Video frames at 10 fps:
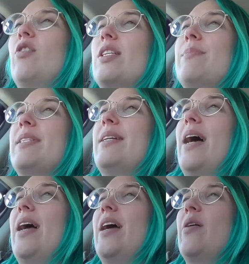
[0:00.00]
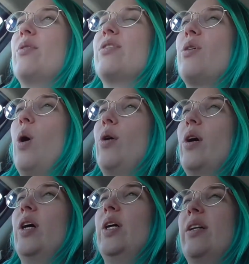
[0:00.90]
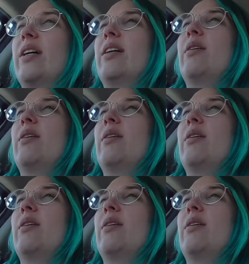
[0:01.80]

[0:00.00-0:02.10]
Christmas Day was so good.